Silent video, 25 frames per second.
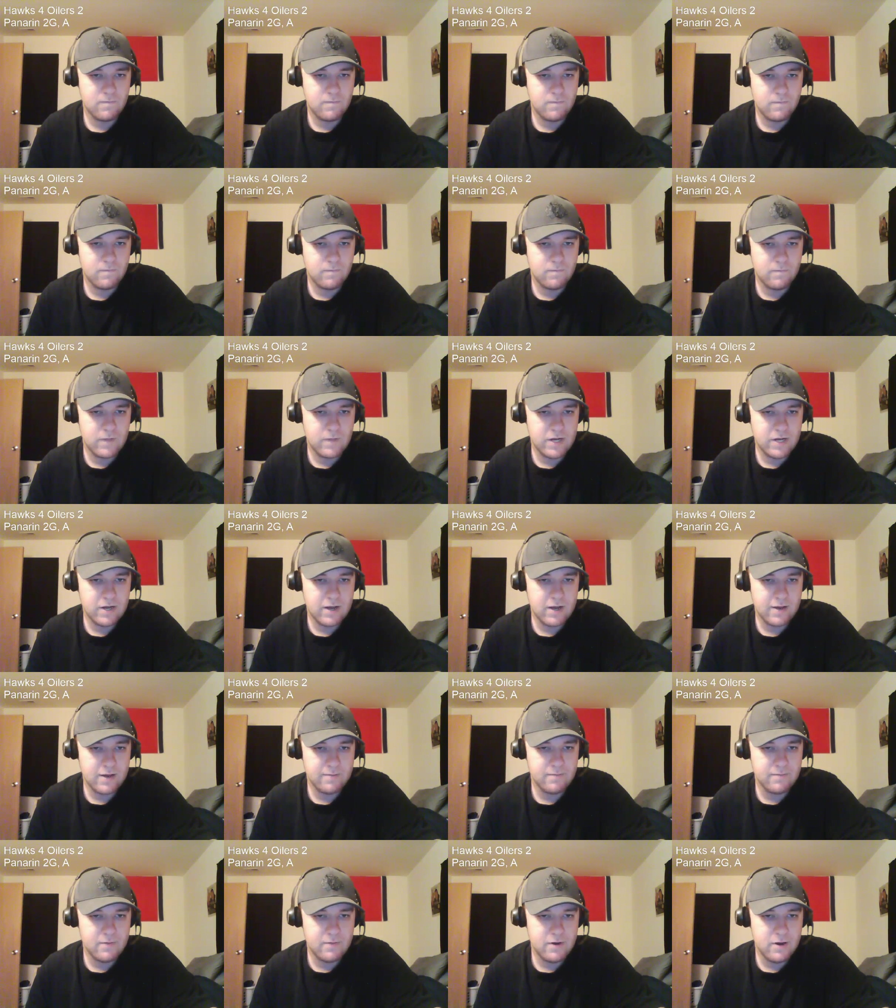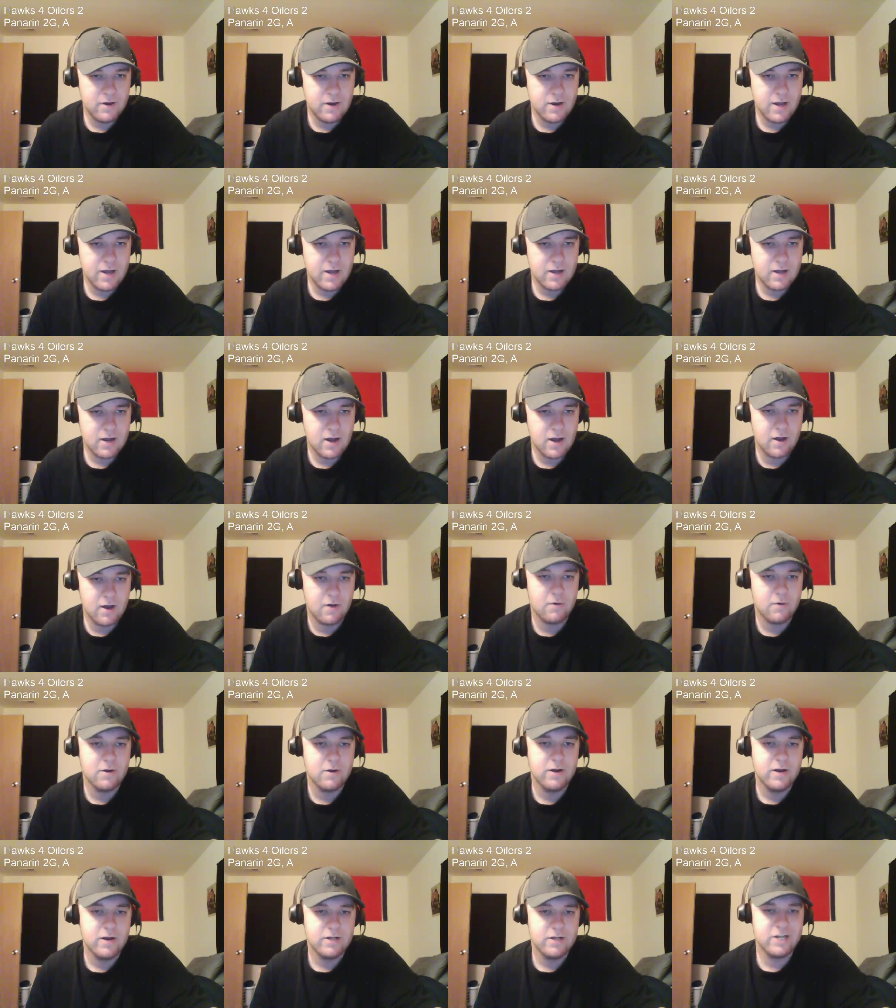But I'm not. Oh,
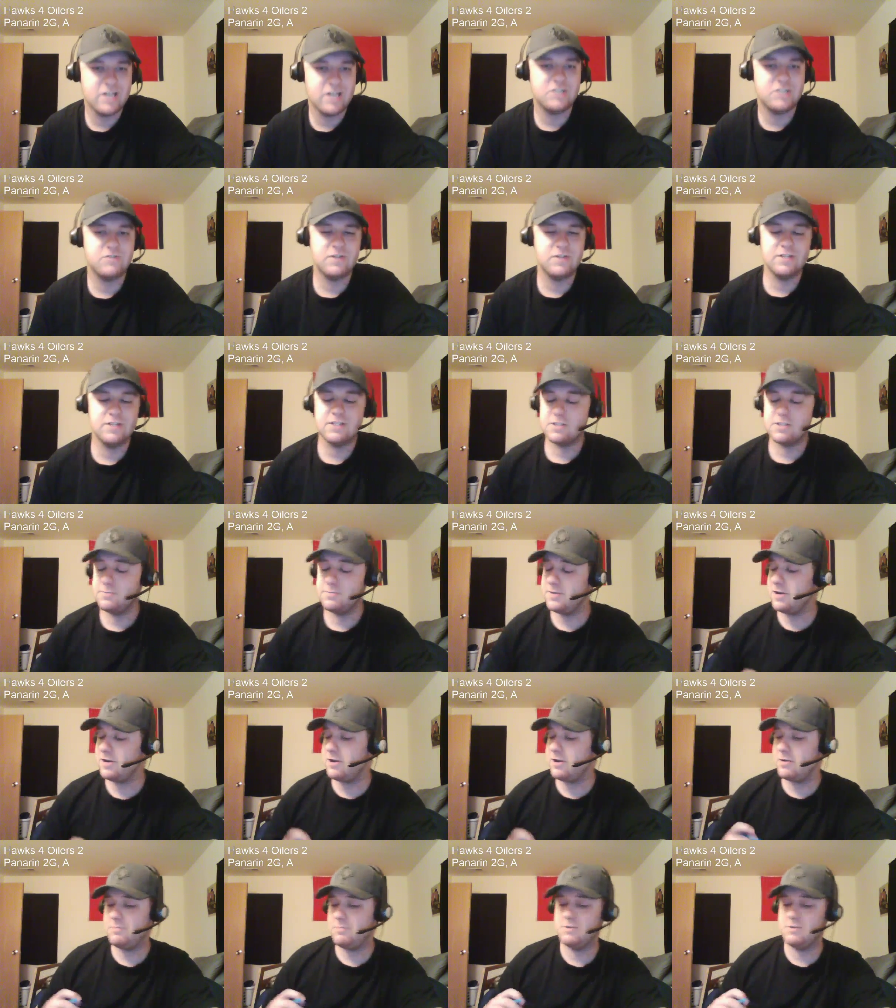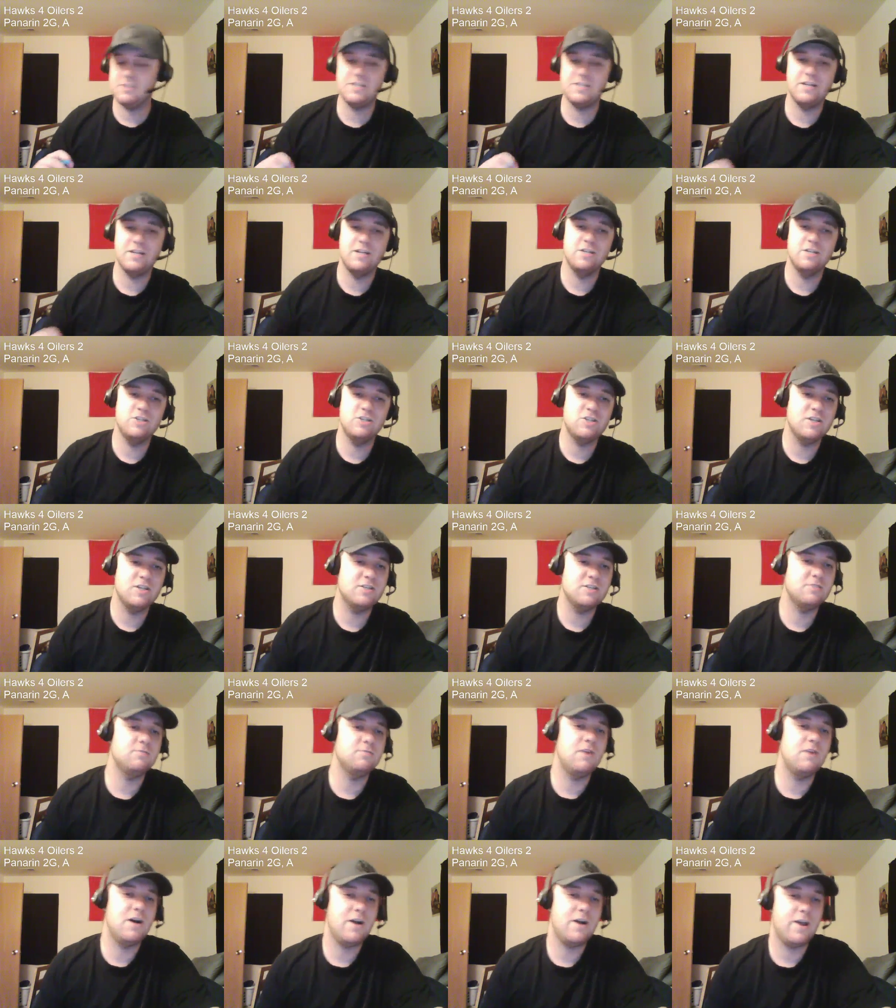Nashville has superior percentage. That's
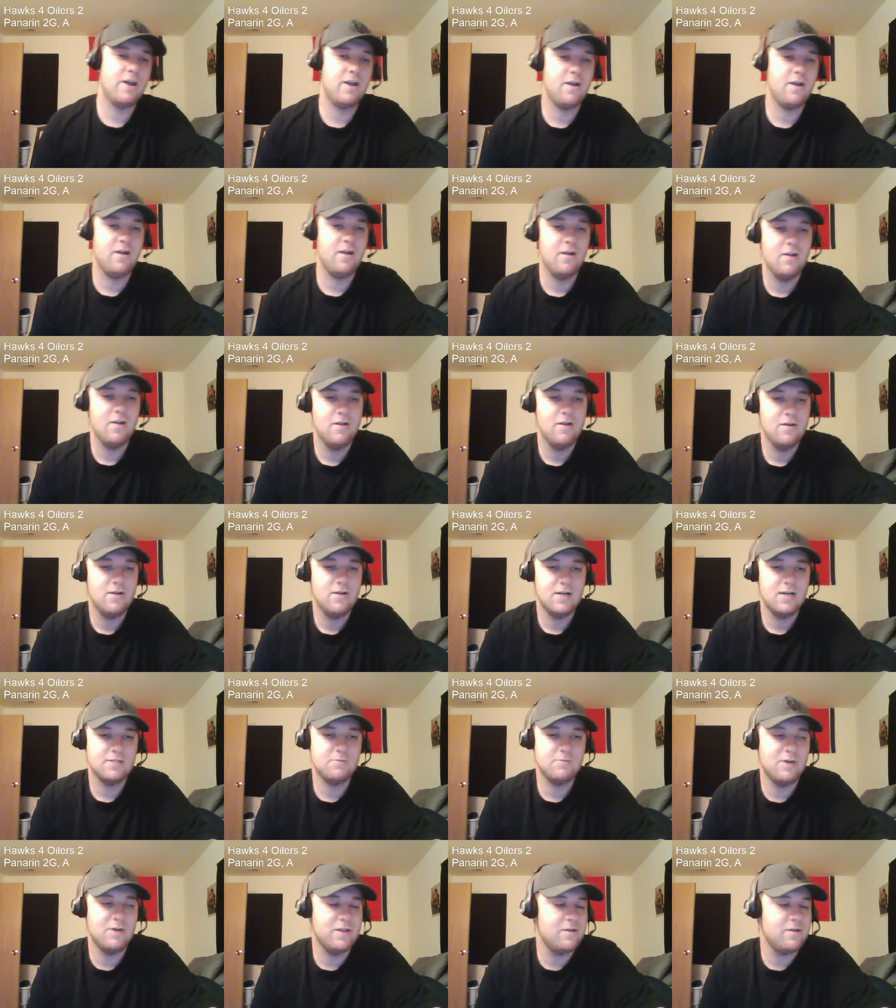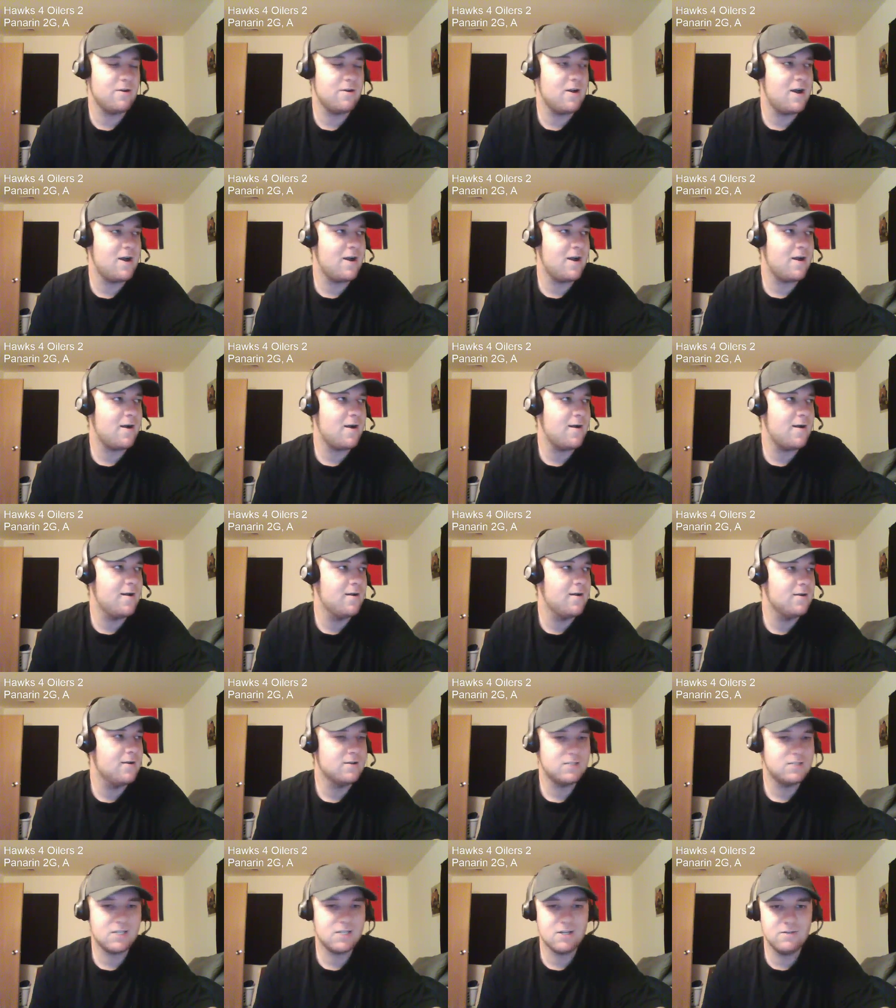why they're higher.
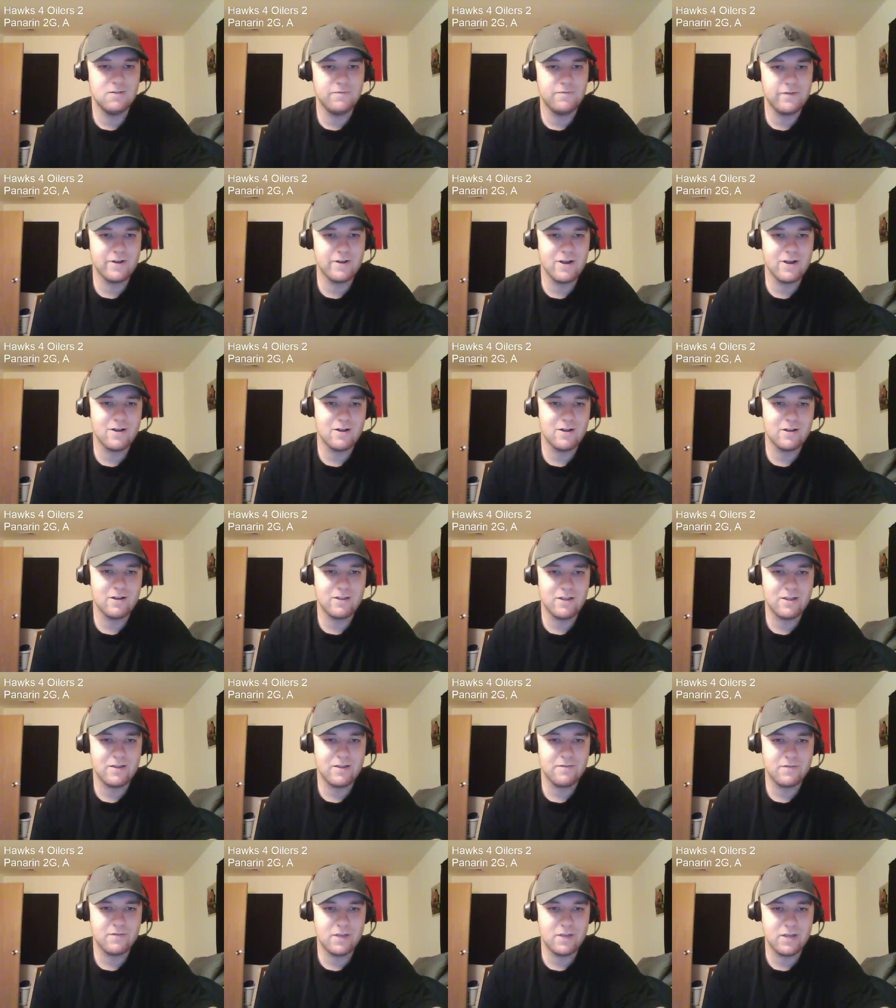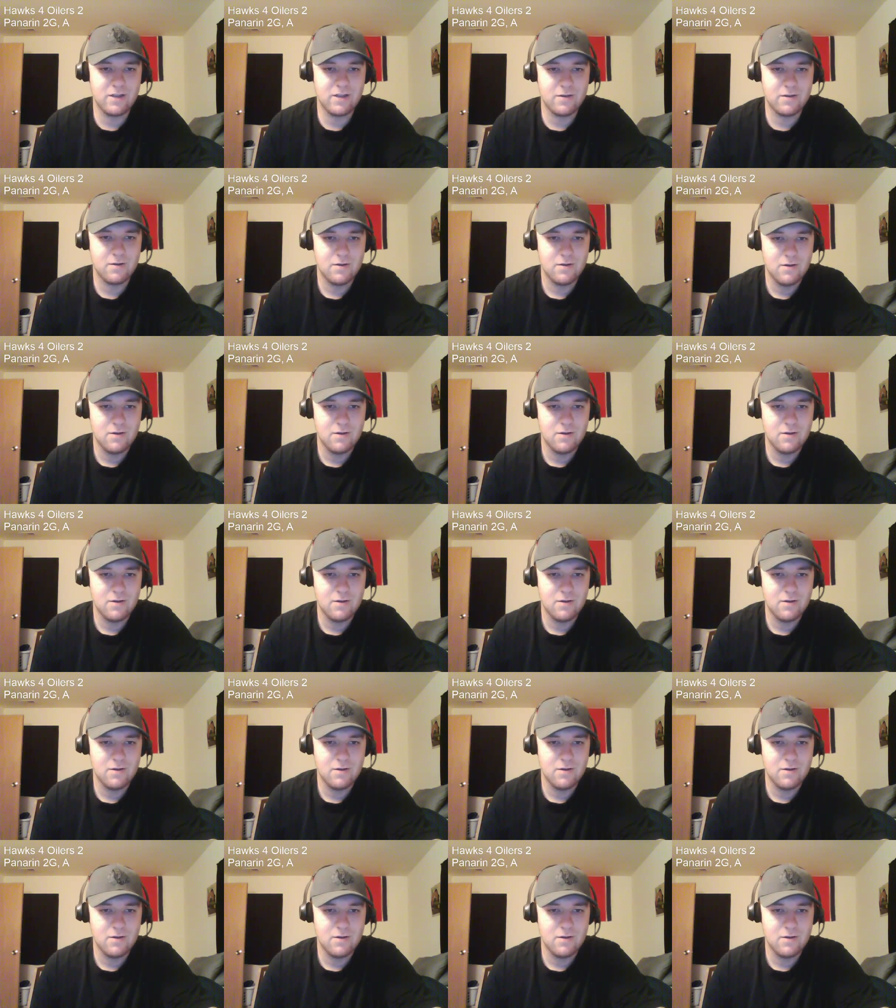So I couldn't figure out how they have the